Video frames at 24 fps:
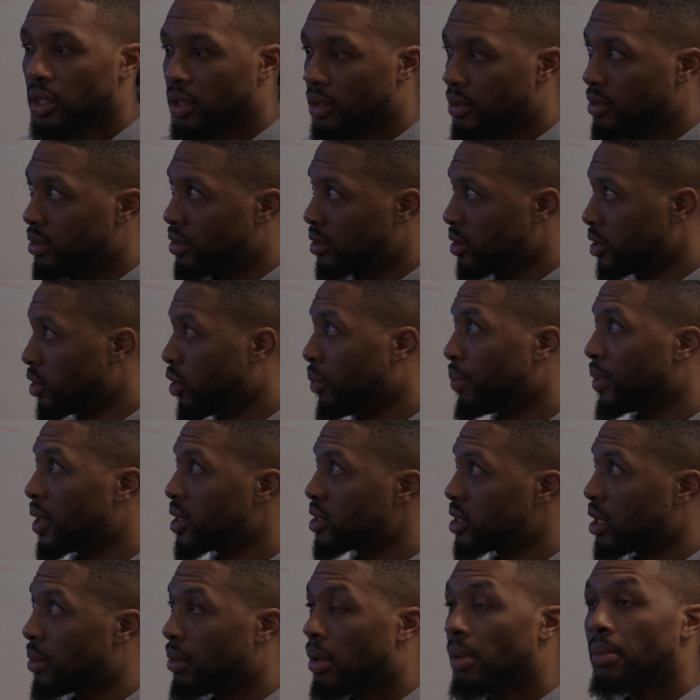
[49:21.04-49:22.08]
and your
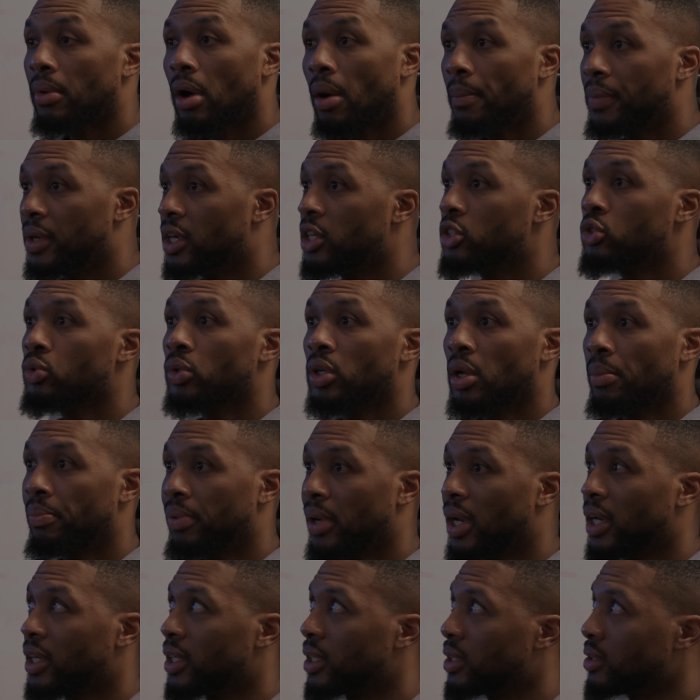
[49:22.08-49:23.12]
man step up, I'm gonna hit you in the
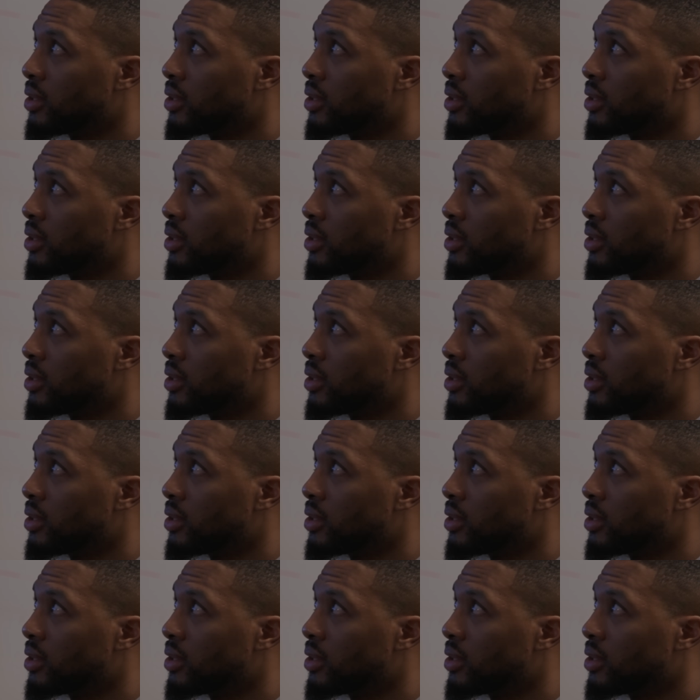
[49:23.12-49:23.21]
pocket.